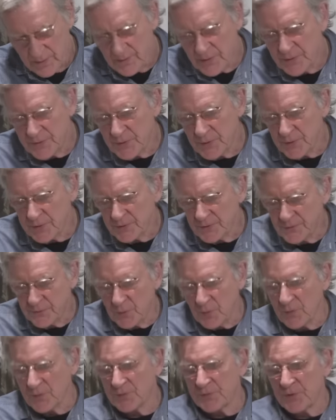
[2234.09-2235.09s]
the
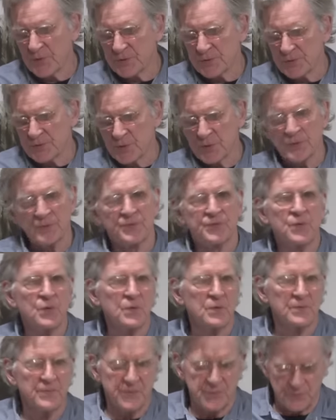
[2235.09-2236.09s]
first
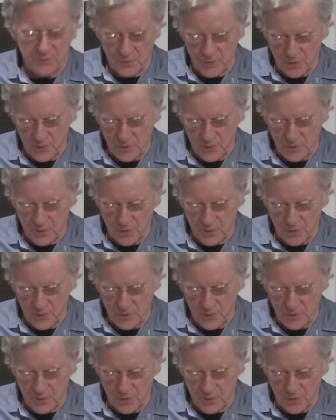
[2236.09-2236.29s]
34 of the